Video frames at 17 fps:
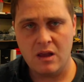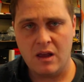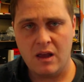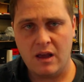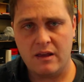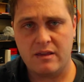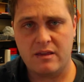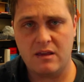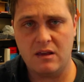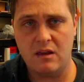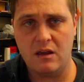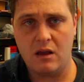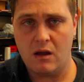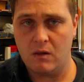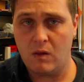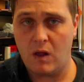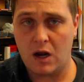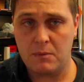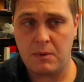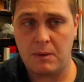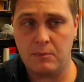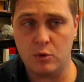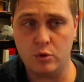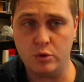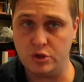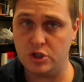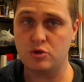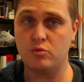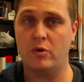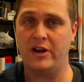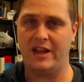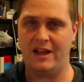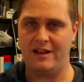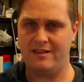I see a lot of people who just
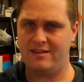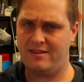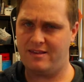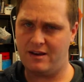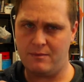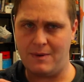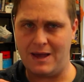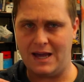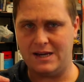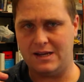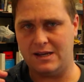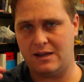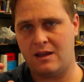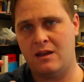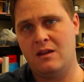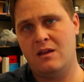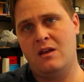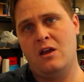want to get cinematic,